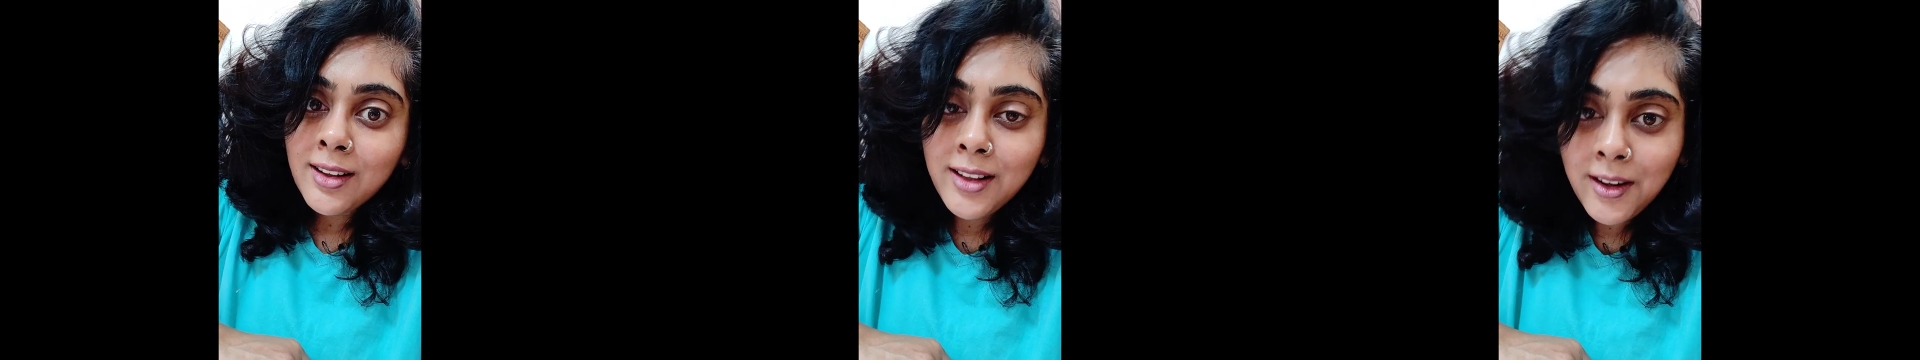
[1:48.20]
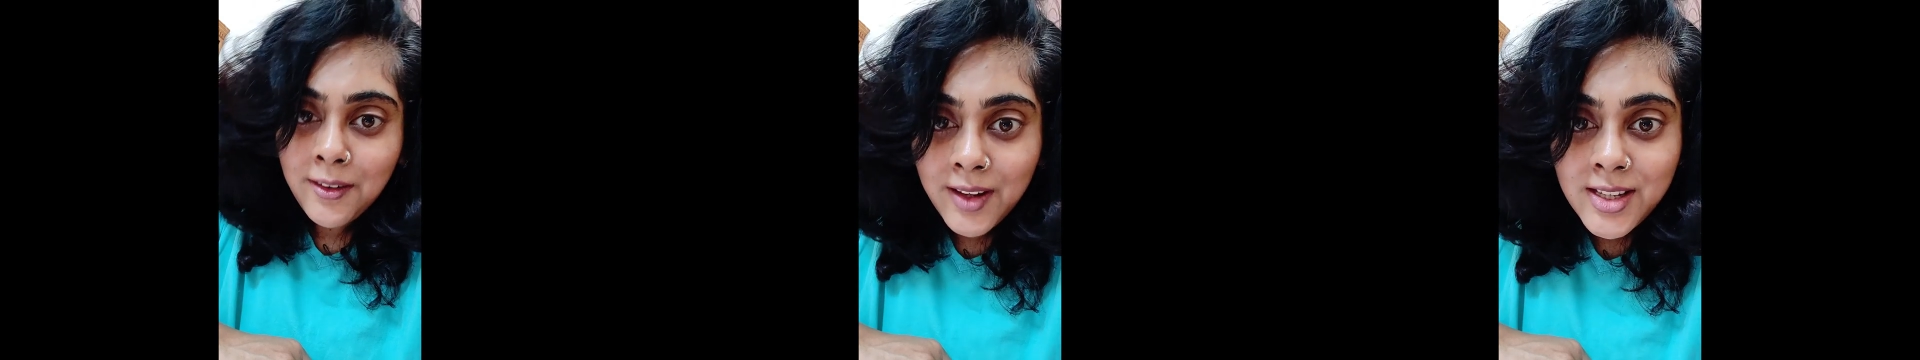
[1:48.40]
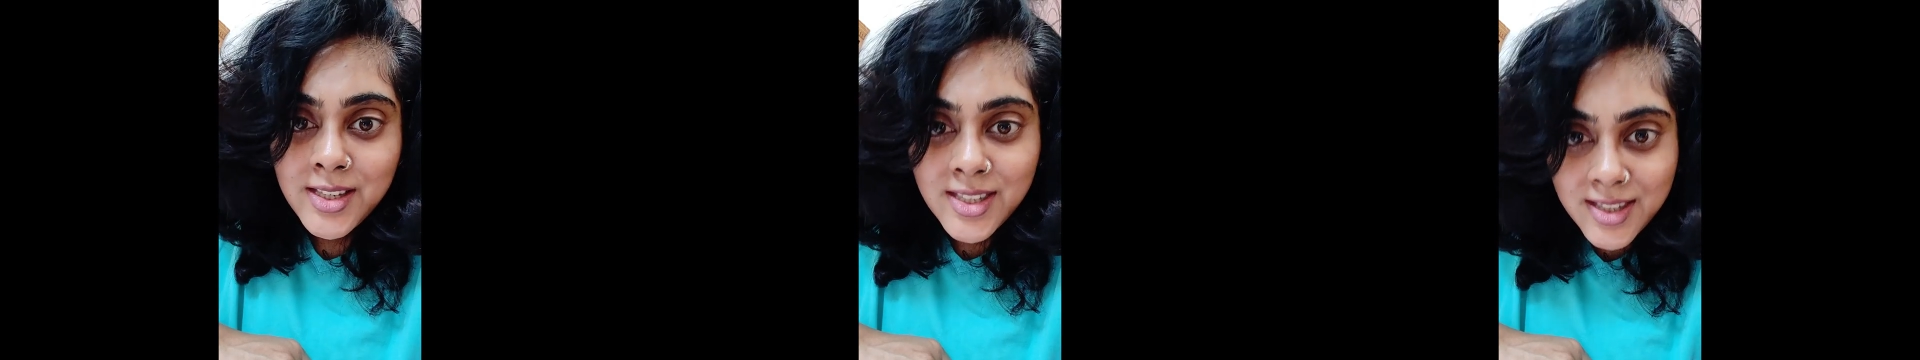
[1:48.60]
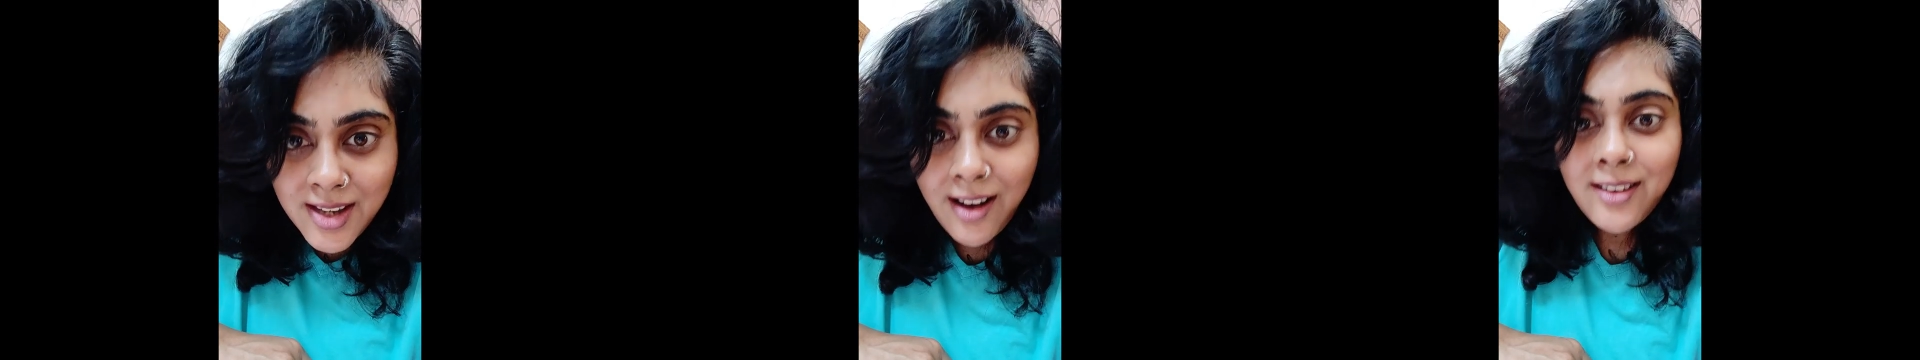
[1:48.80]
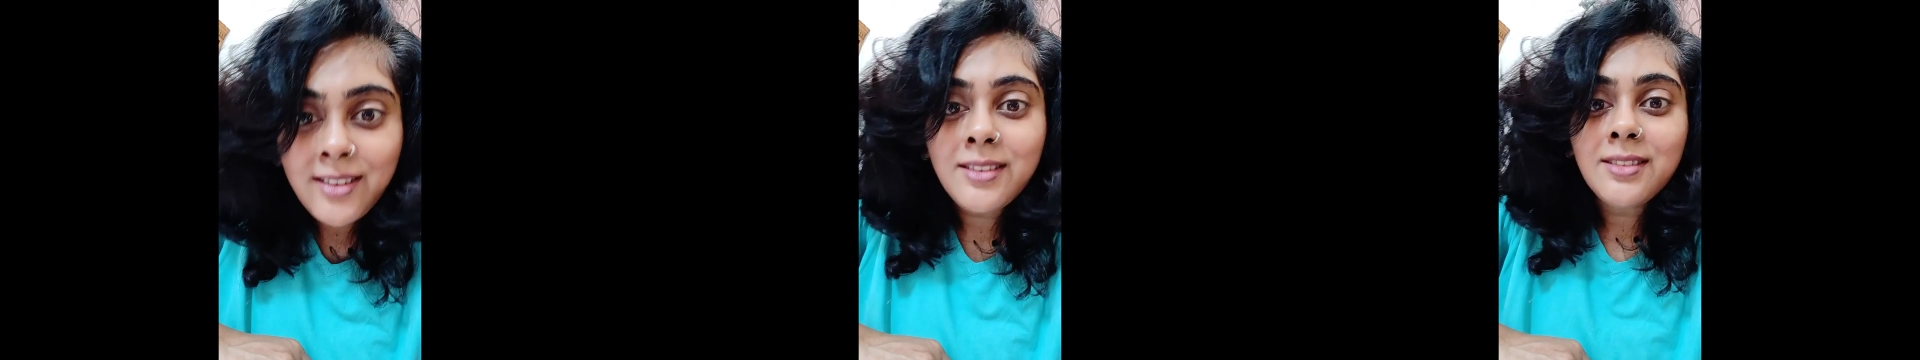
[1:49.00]
loving
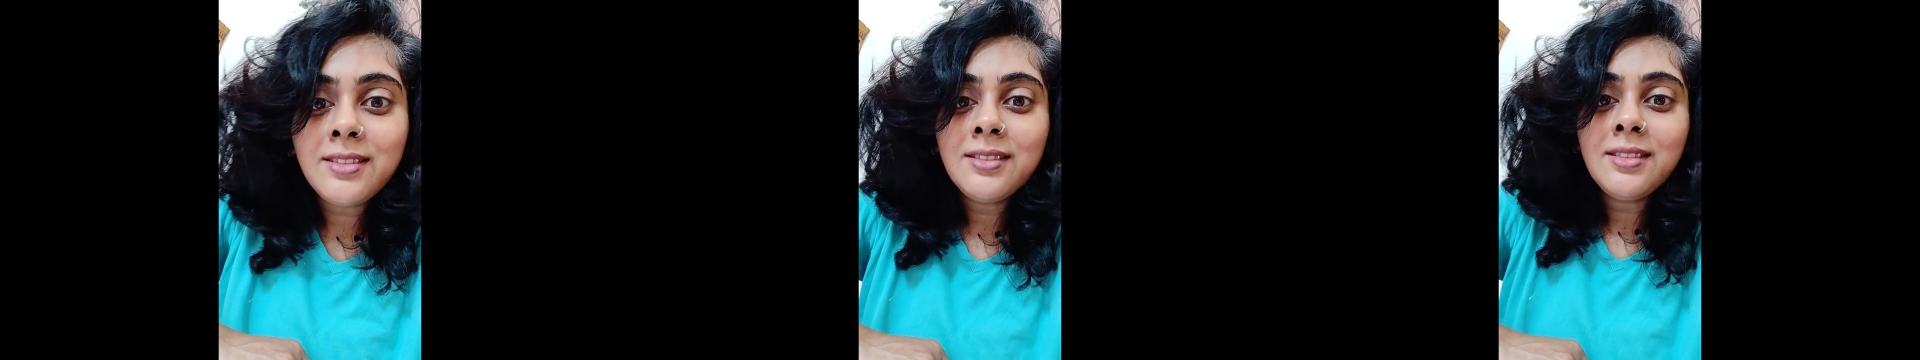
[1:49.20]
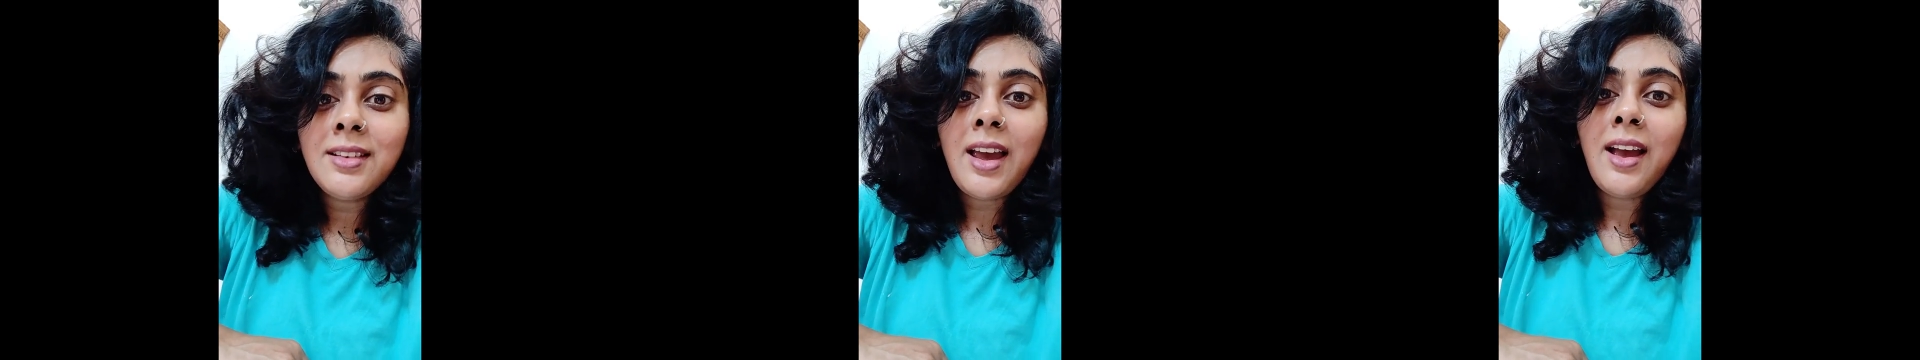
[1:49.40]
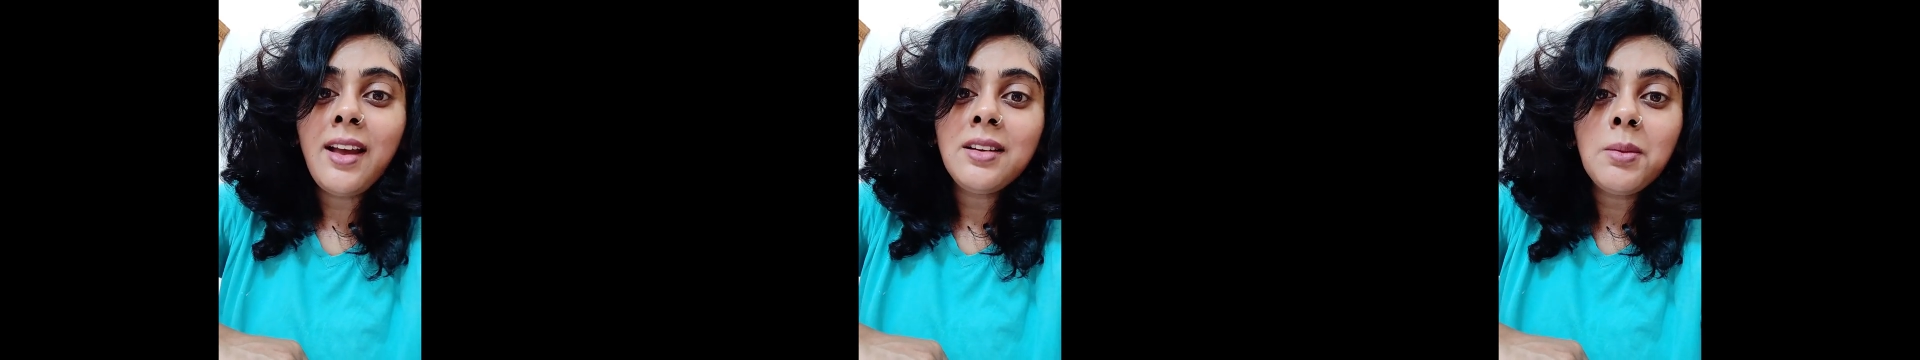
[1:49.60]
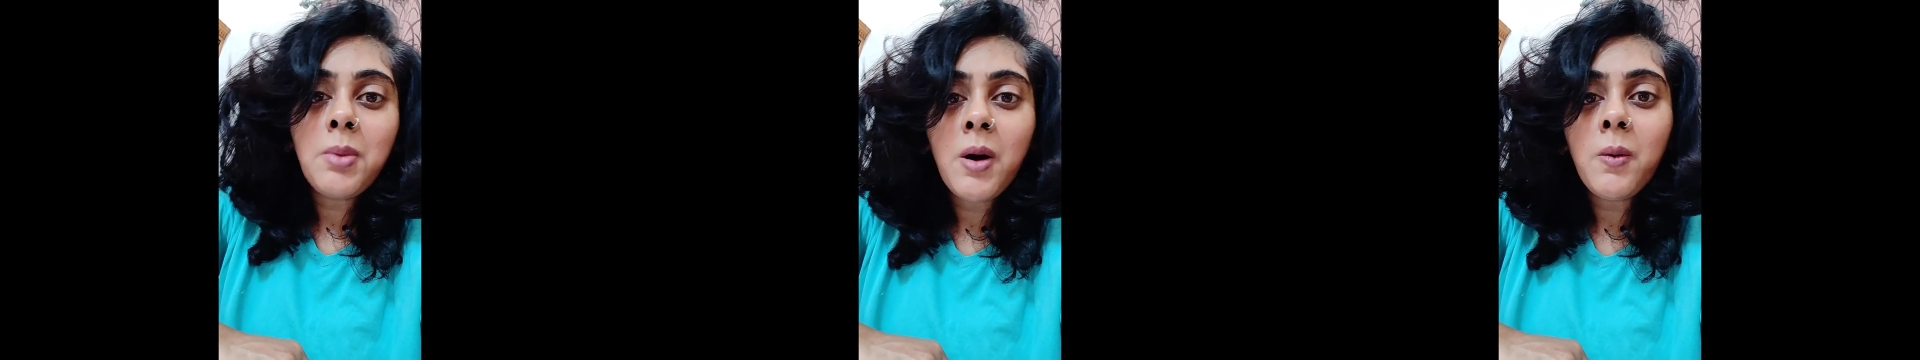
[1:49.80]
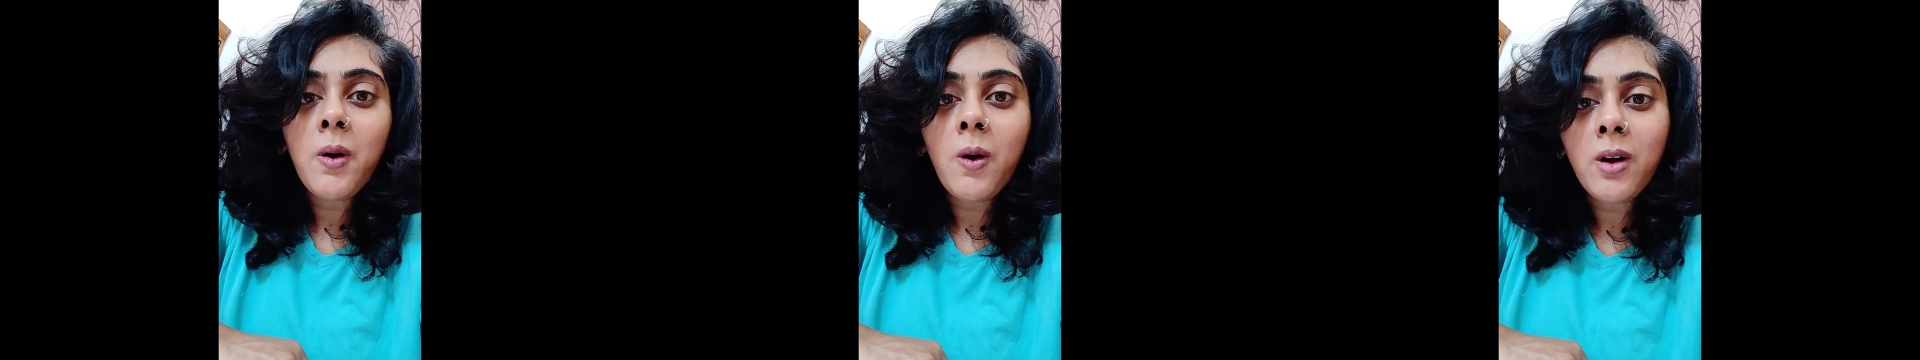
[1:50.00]
son, and
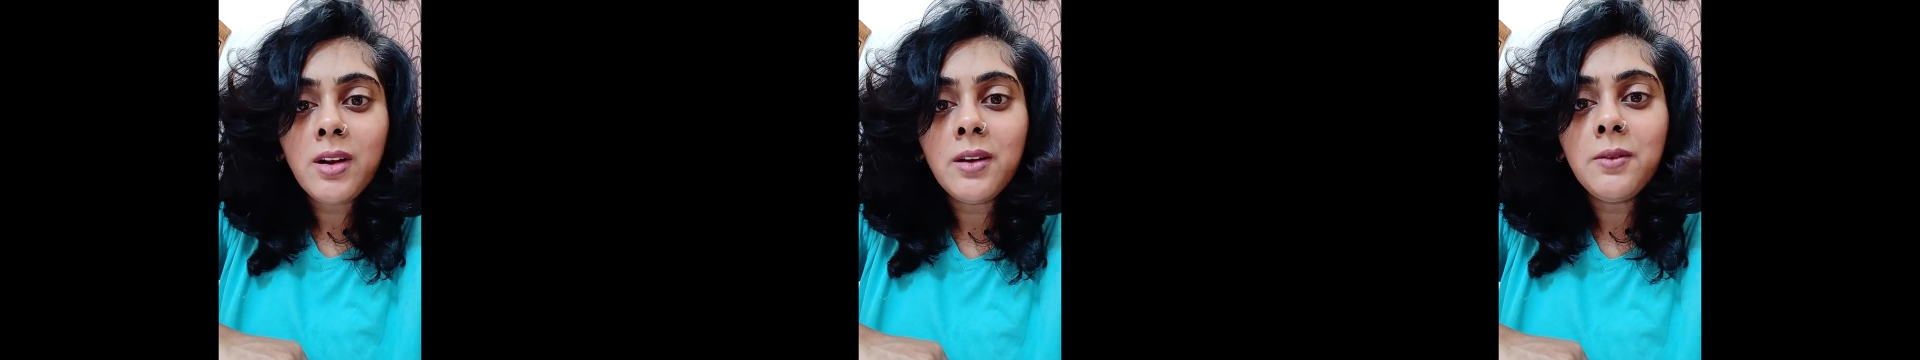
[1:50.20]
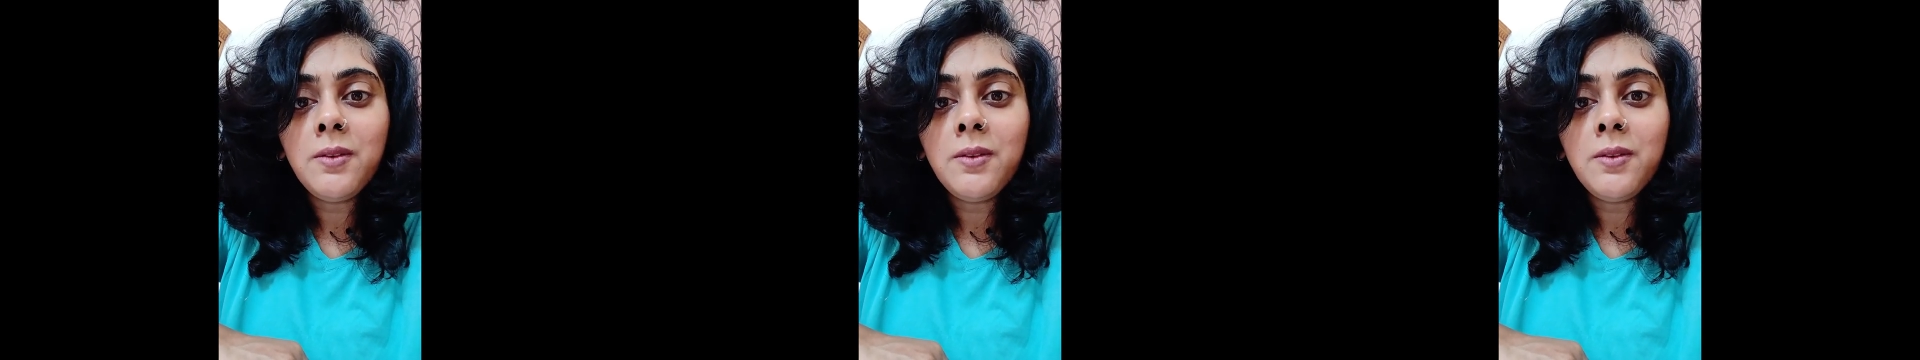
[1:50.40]
above all,